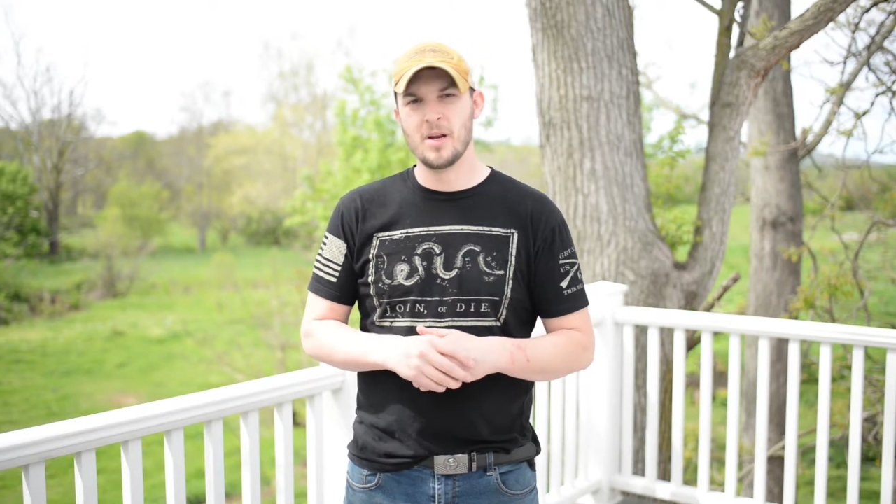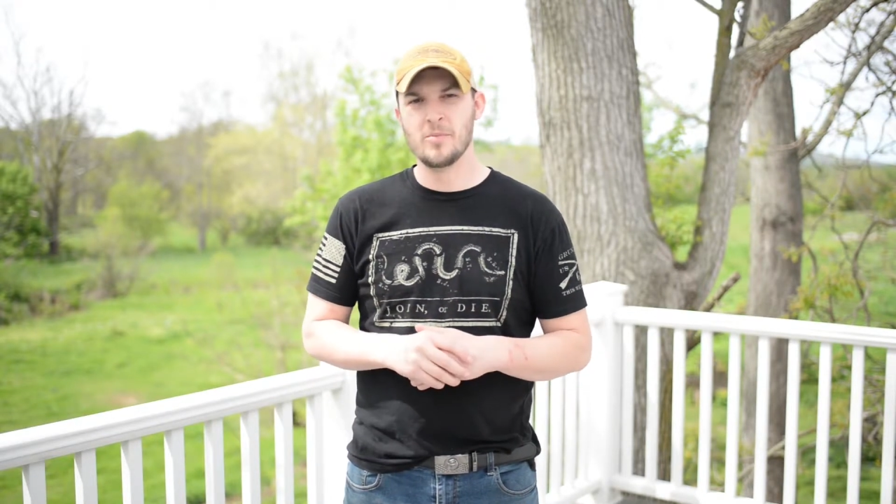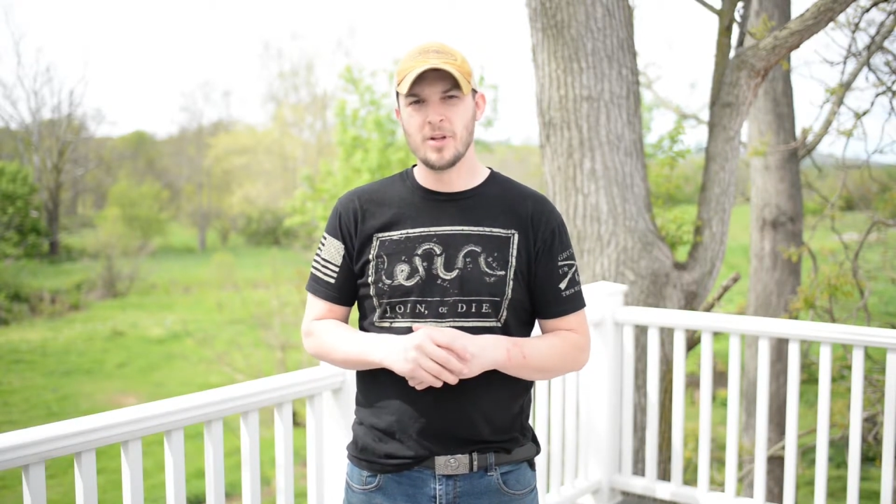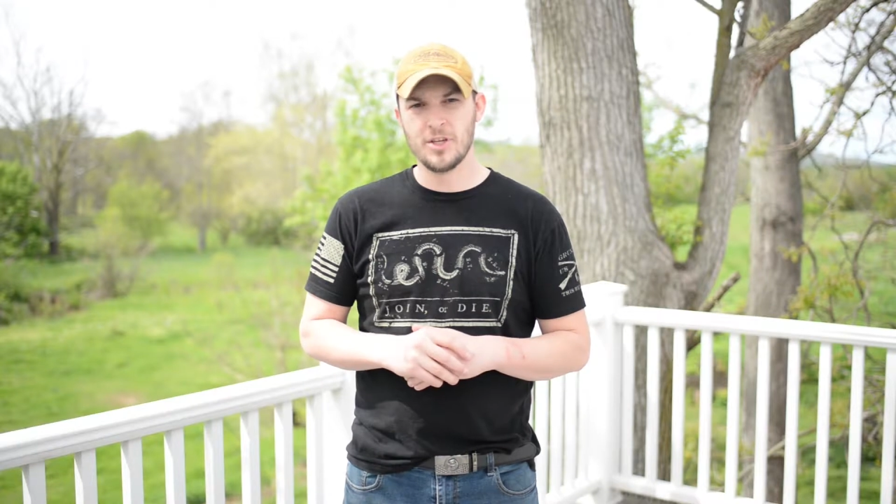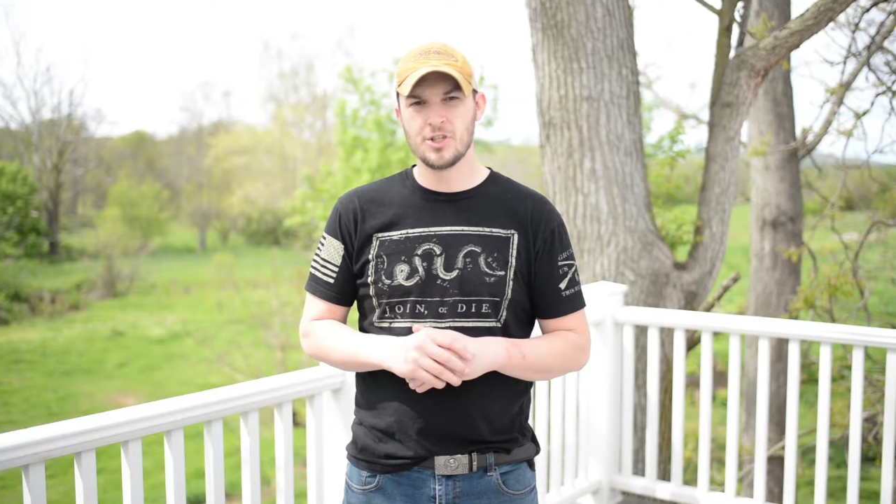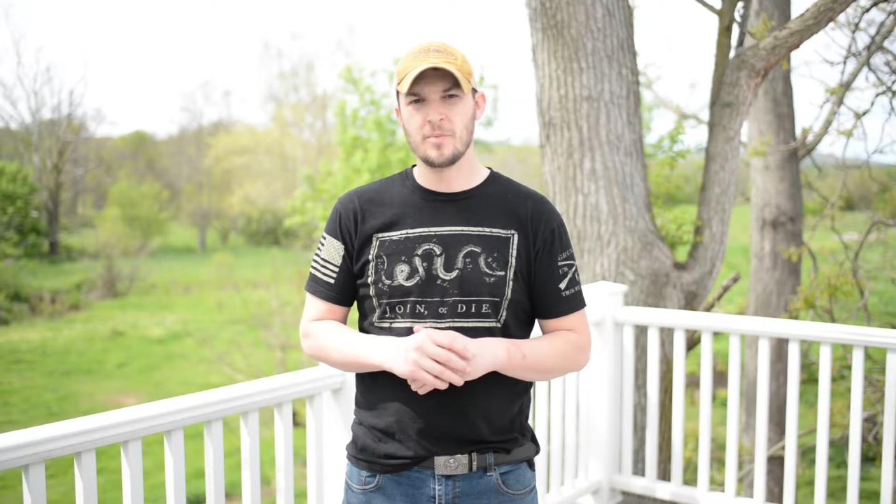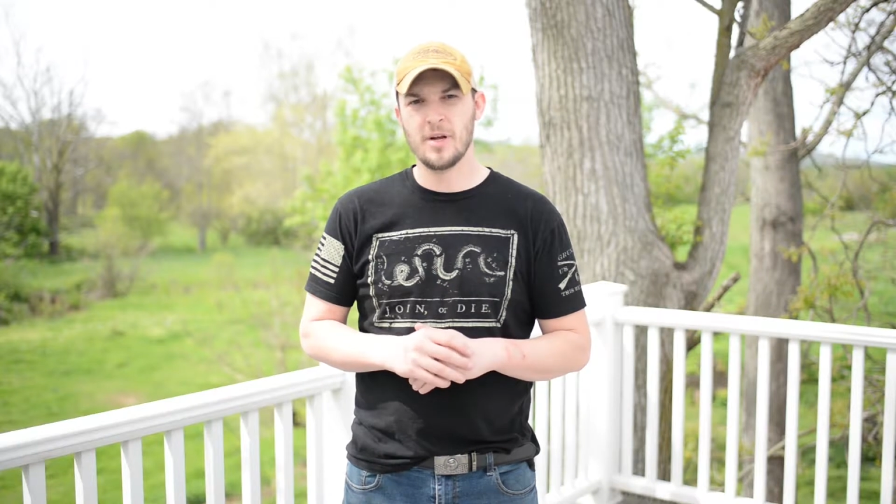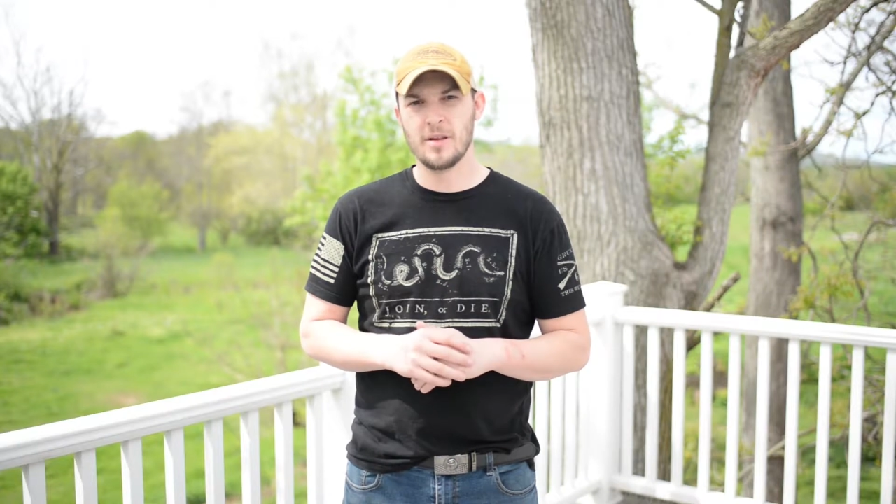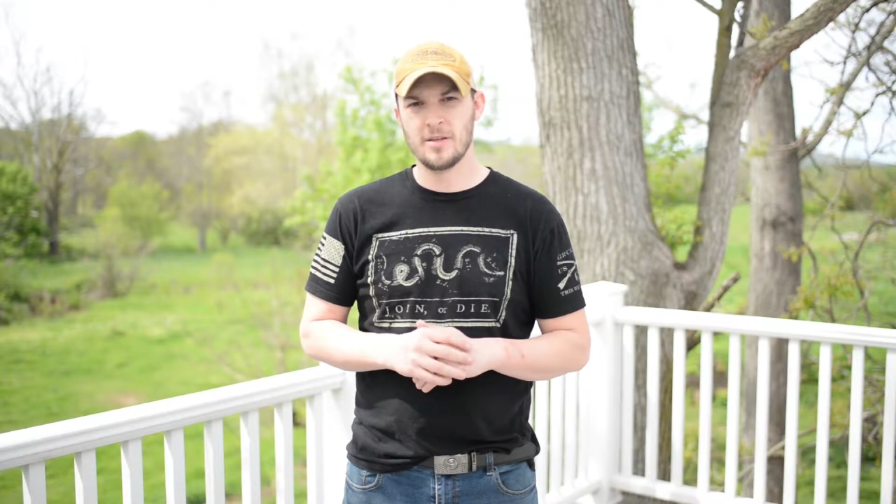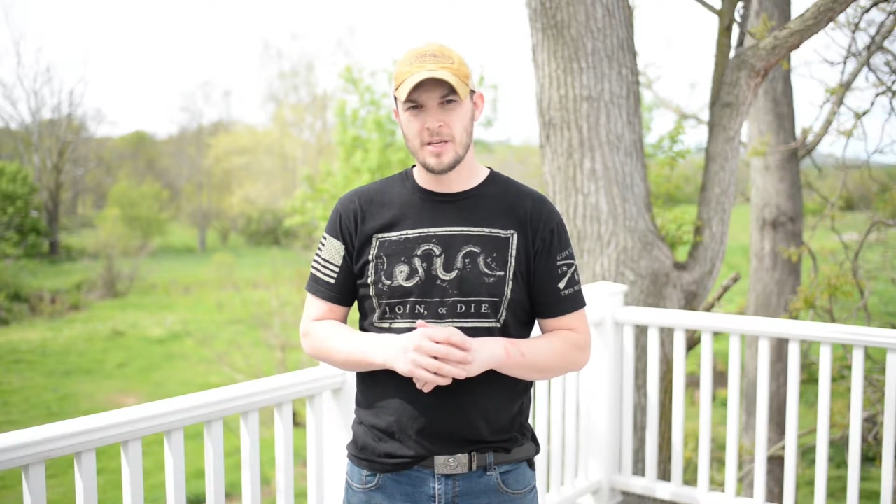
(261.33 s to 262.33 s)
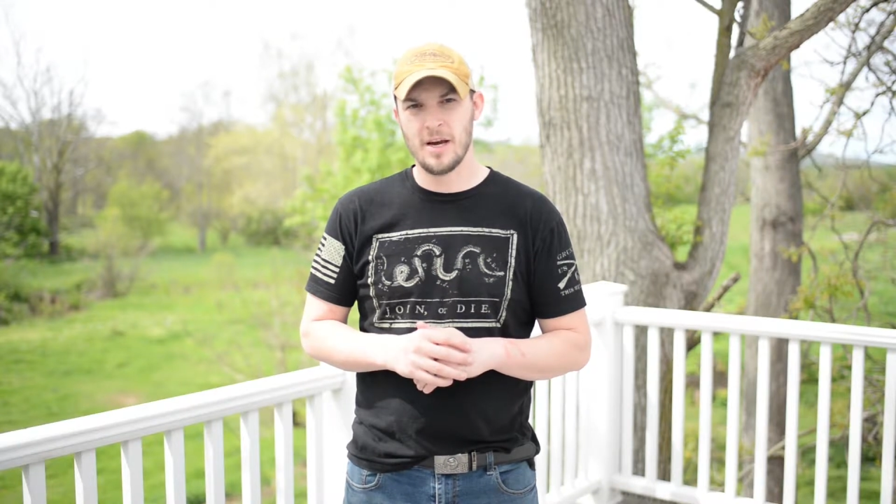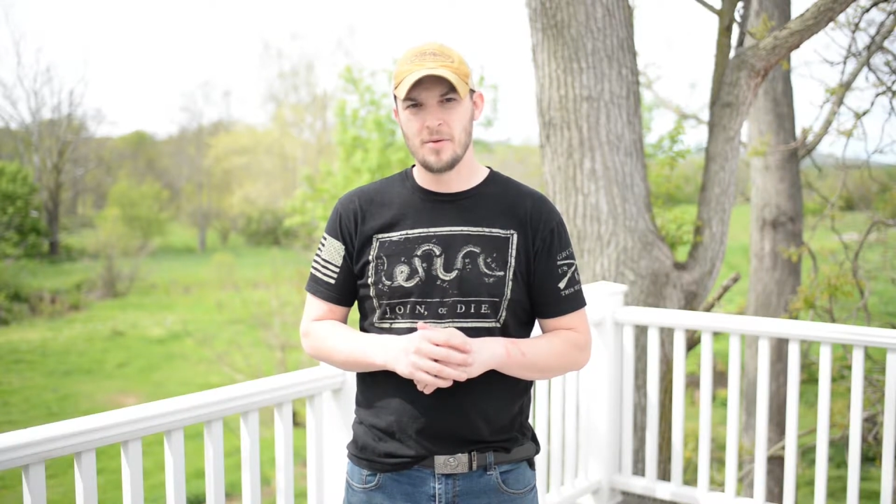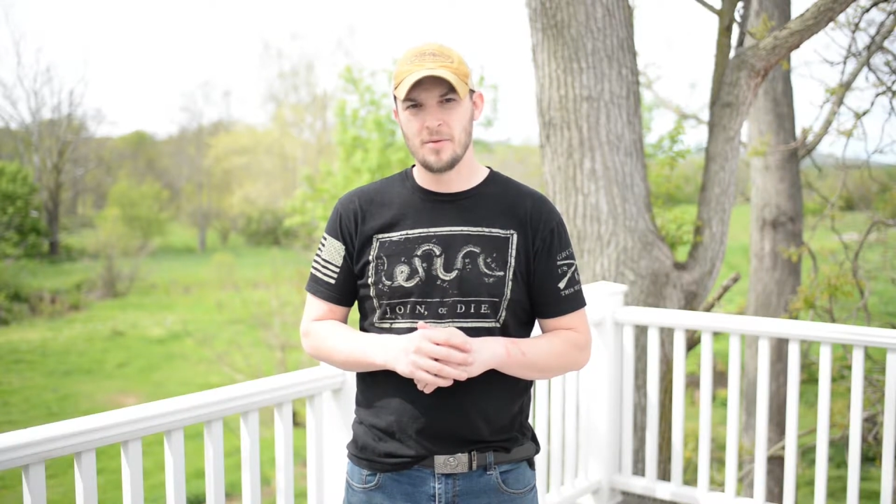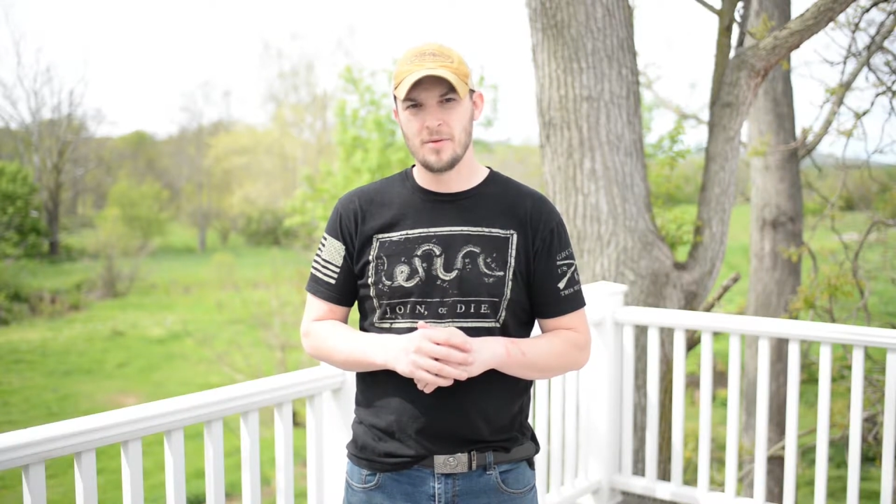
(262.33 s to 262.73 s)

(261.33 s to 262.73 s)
and militiamen in the town.